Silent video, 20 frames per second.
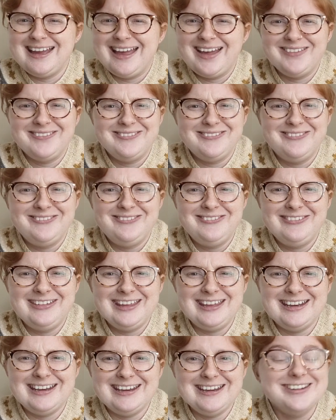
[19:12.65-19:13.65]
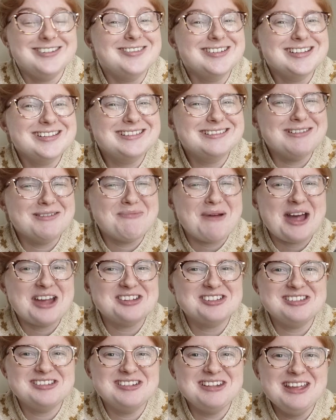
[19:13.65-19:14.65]
have an interest and a
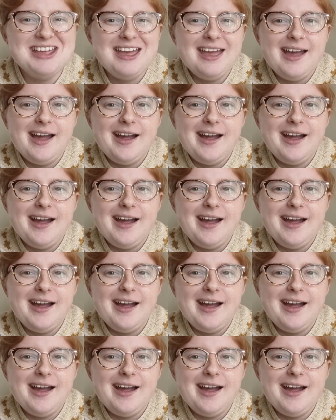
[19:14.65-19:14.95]
passion